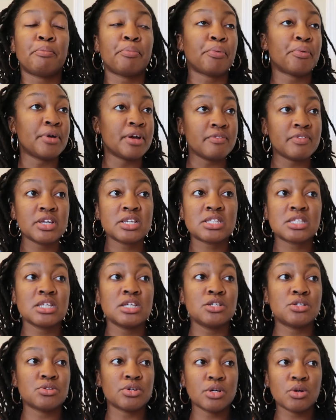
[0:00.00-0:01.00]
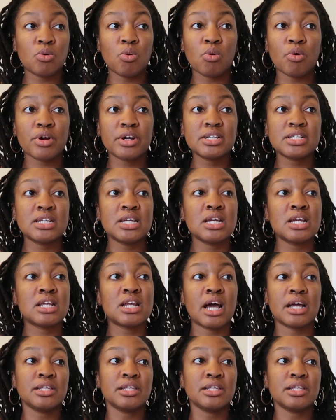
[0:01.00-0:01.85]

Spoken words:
Previously, during quarantine,